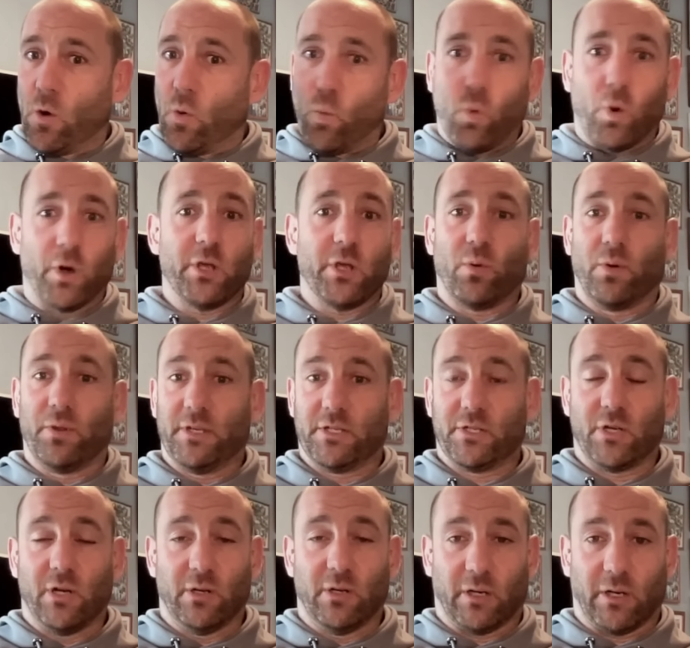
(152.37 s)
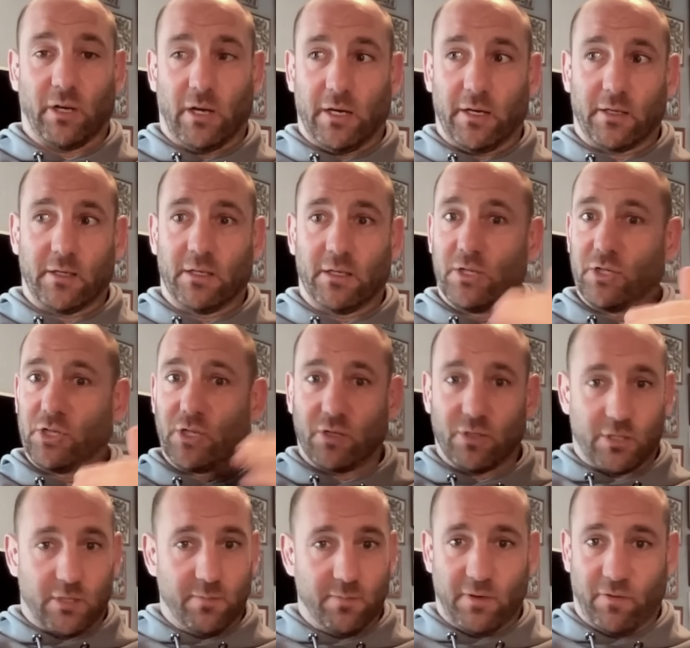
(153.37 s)
what do you want this to look like? Because you've
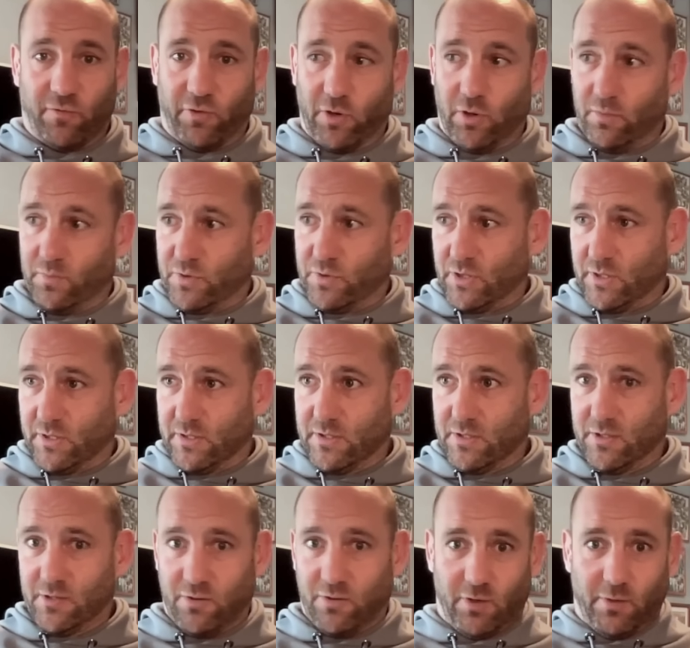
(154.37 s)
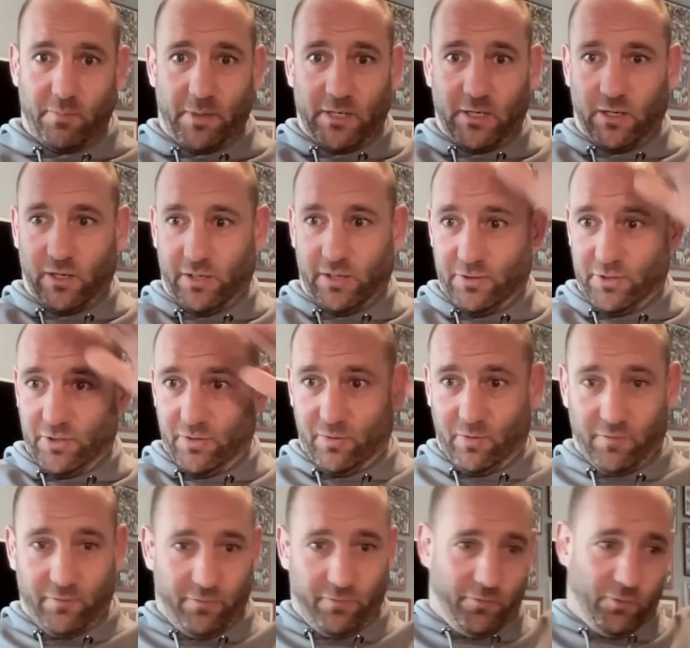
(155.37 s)
got some different options. Do you want a bungalow? Do you
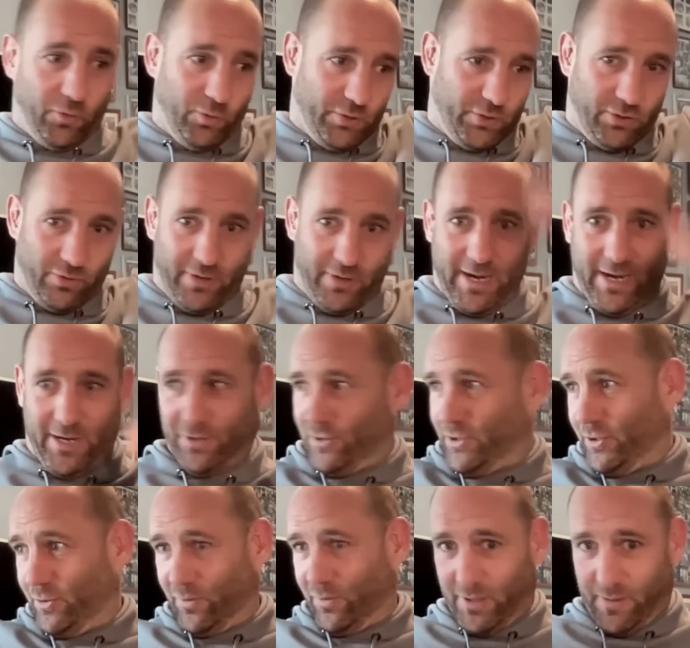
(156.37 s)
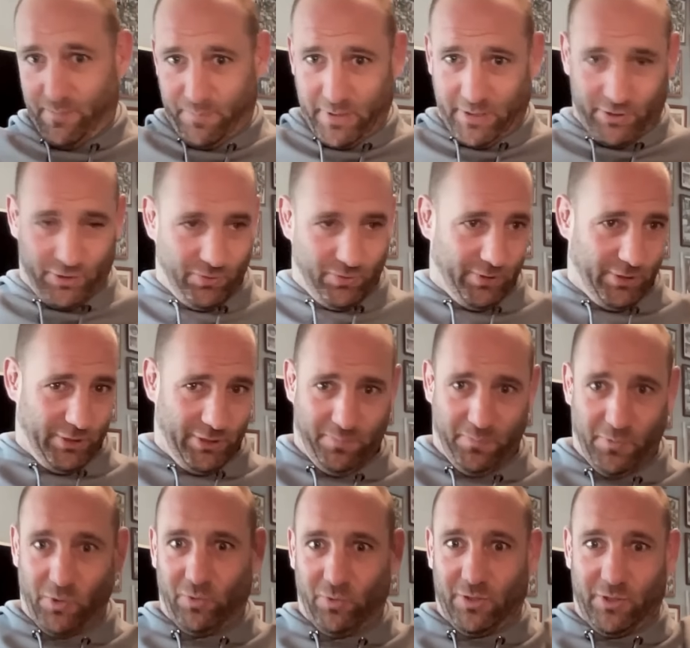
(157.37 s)
want 4-story house? Do you want it big? Do you want it
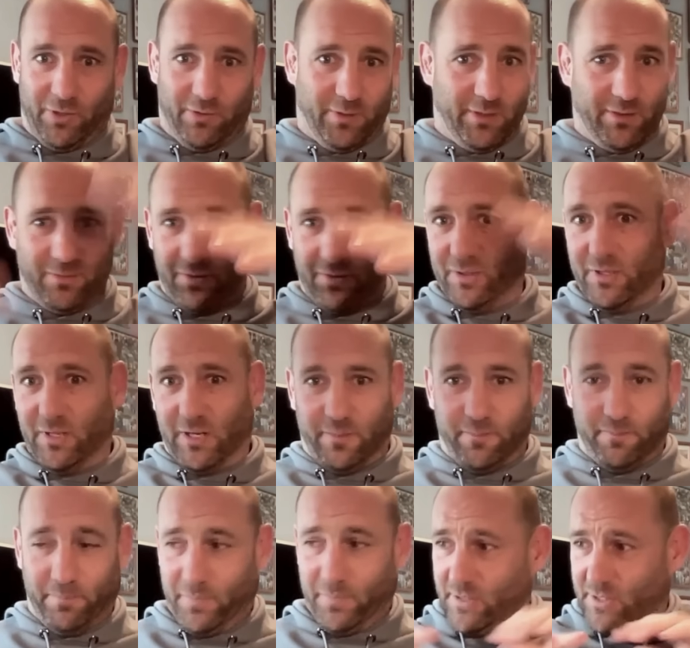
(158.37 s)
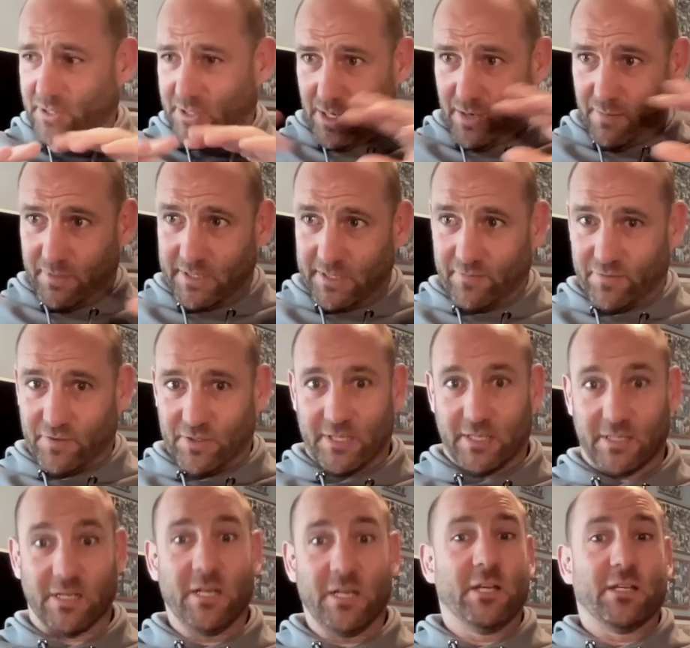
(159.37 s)
small? Do you want it, so many
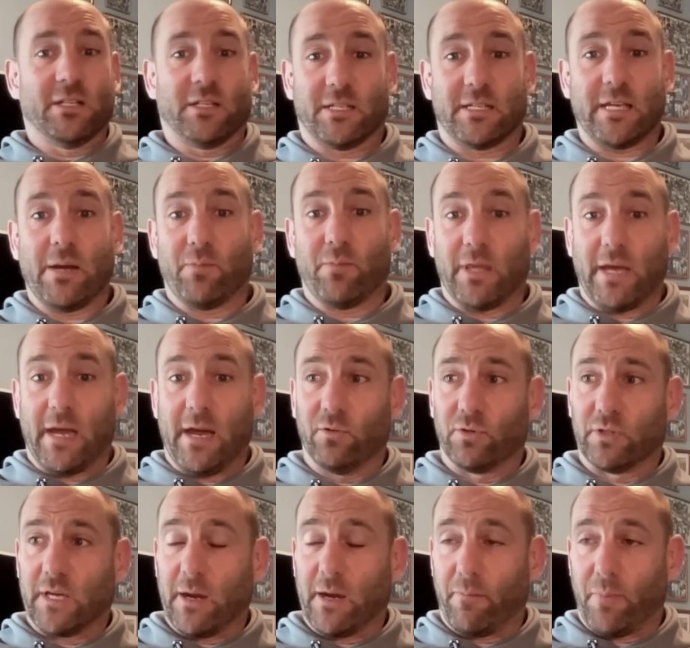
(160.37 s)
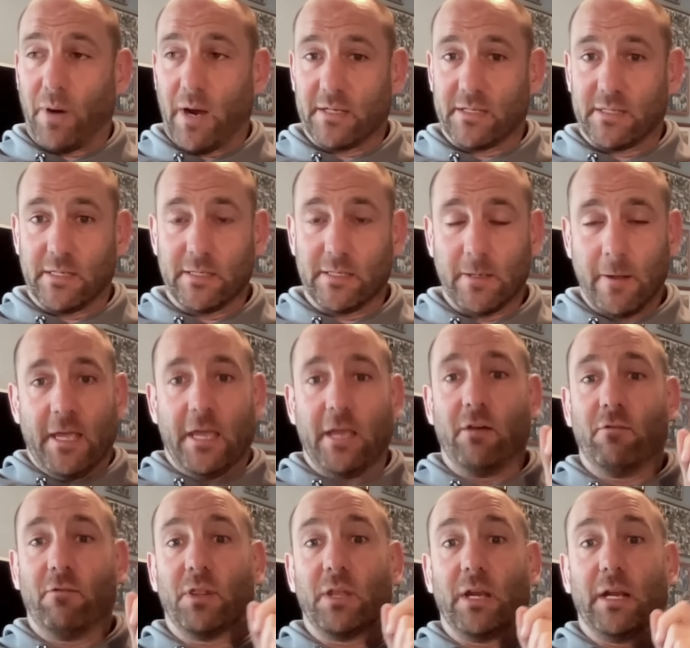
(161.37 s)
differences. It's the same with a healthcare practice.
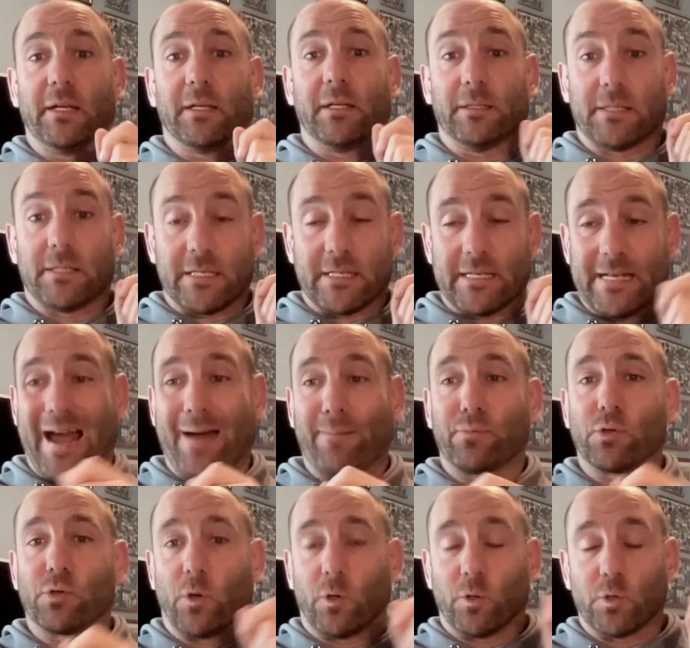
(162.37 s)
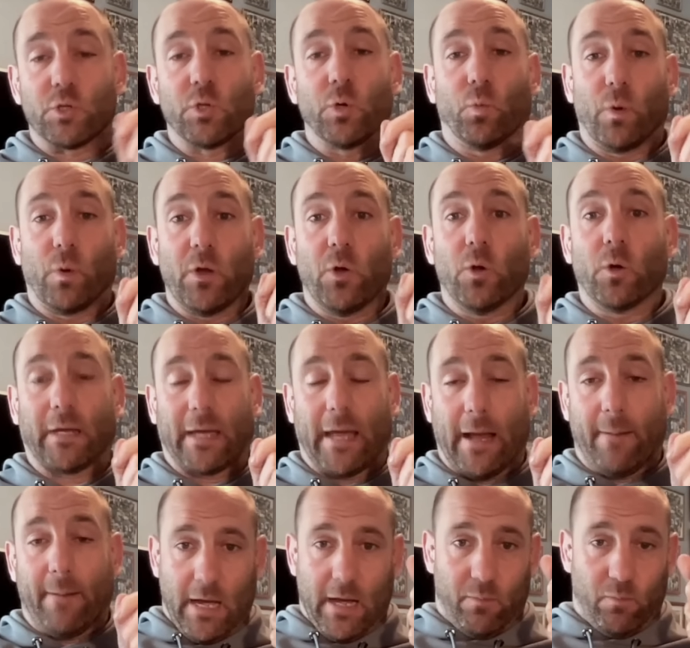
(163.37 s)
Here are the little snapshots that we look
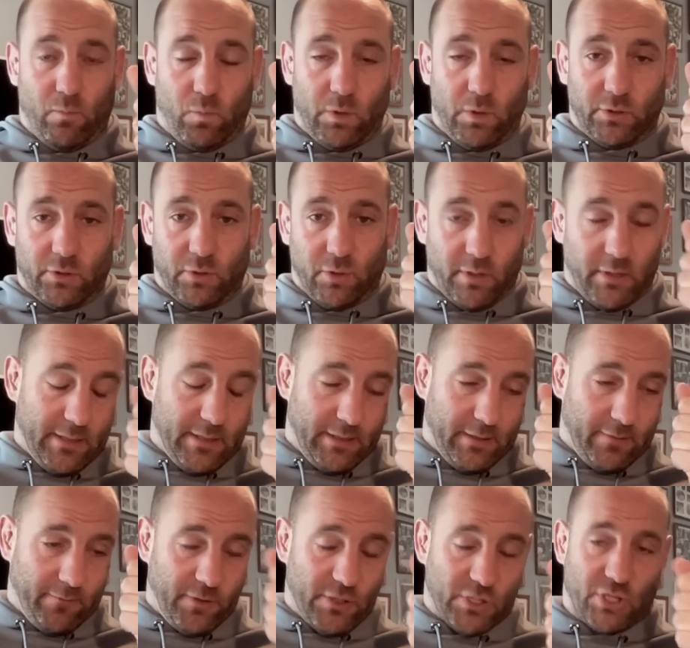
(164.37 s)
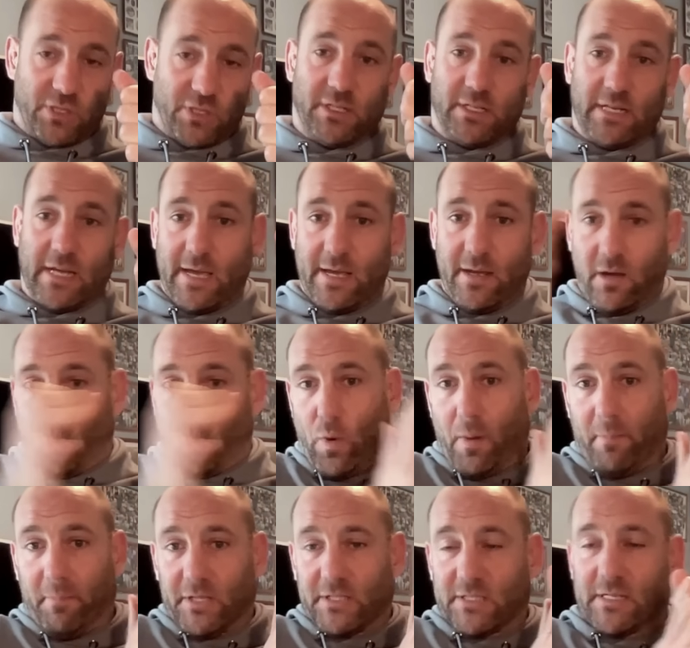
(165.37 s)
at, and we'll do a vision today, a
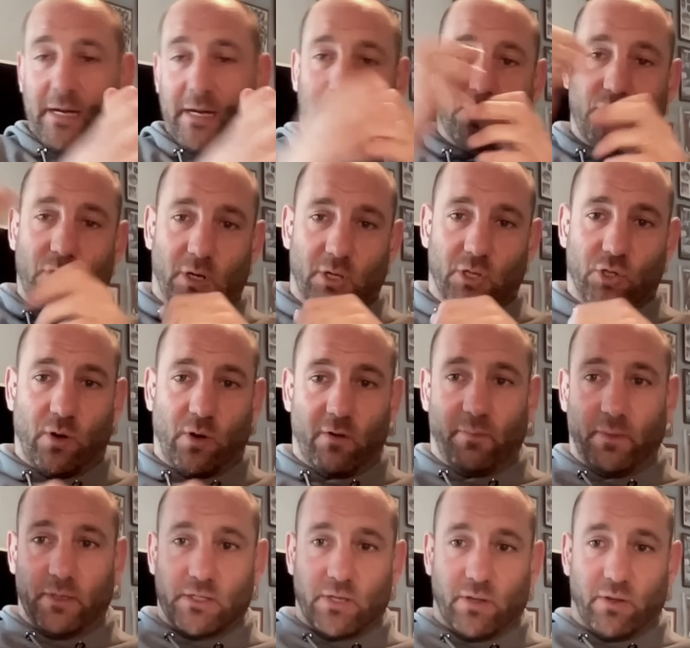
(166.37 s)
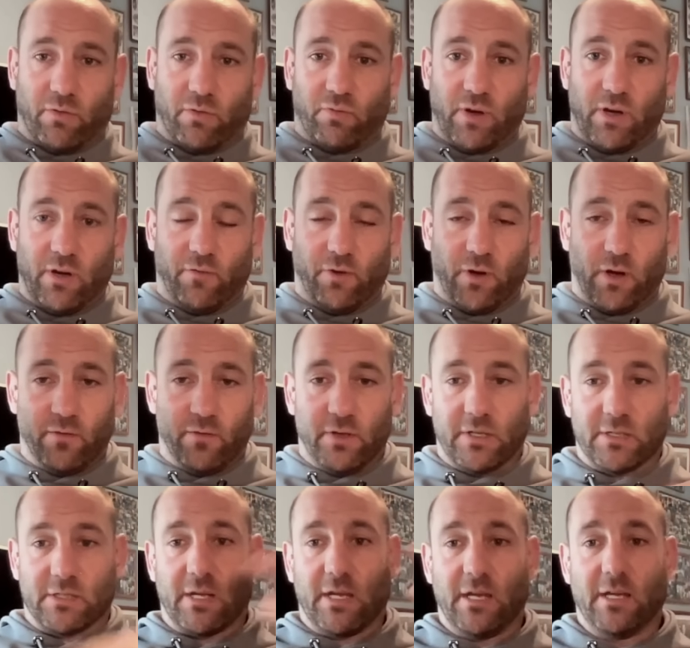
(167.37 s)
1 month snapshot, 12 months and 3 to 5
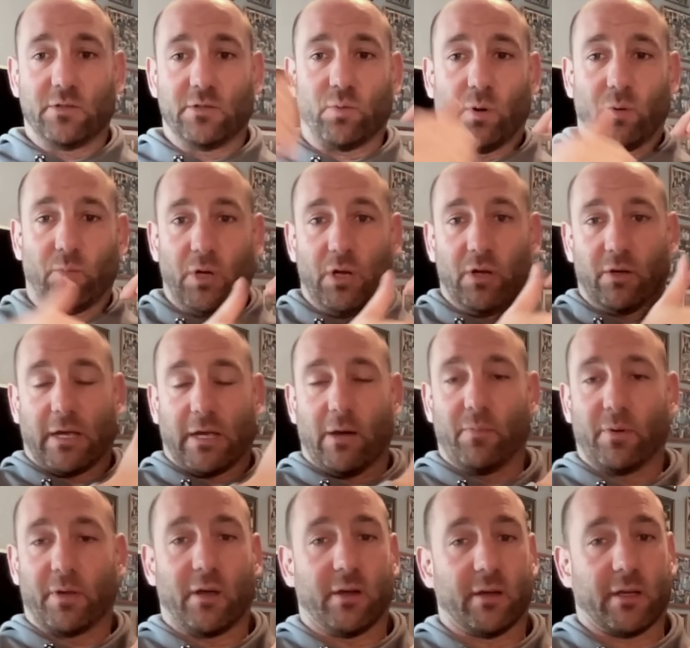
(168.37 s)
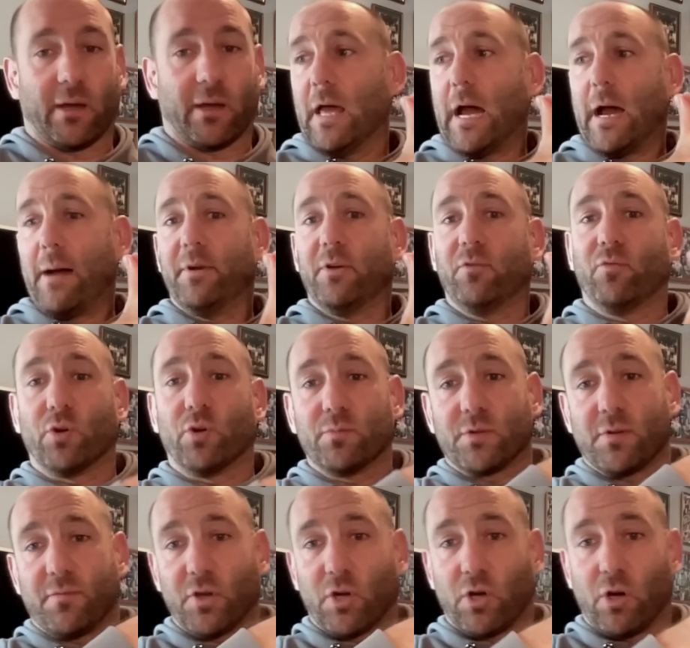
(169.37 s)
years. So here's what we look at. We go, okay, how many rooms
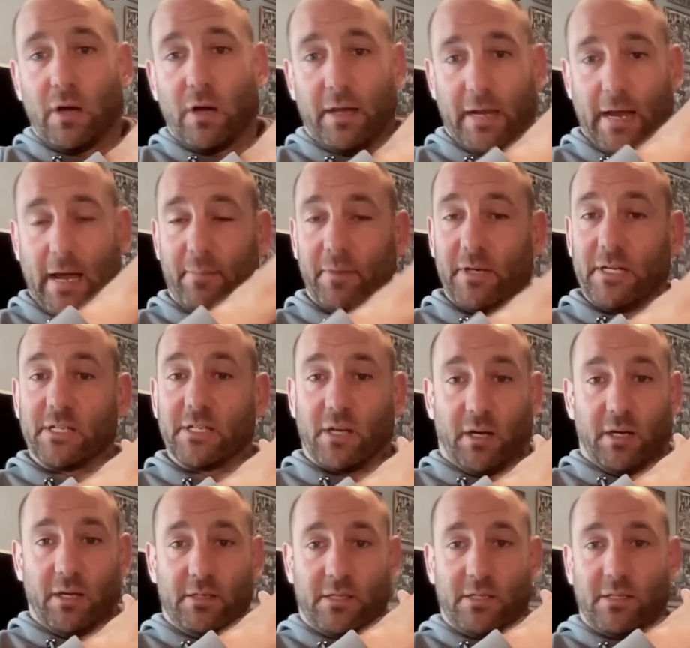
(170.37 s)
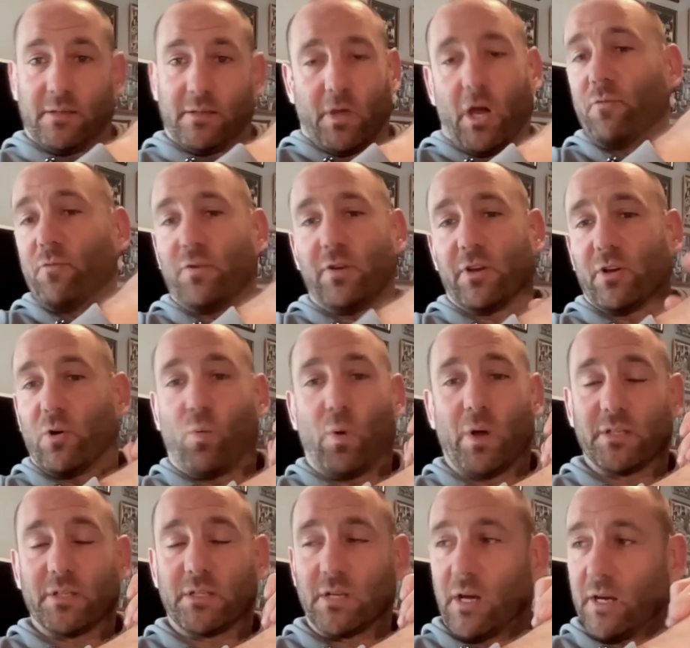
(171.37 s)
have you got and how many sites? Hopefully you've got
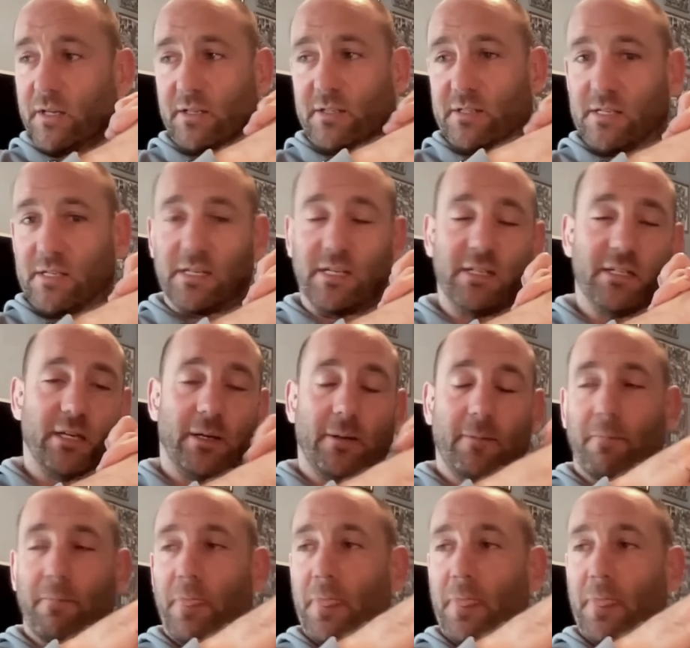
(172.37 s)
one site because it's easier.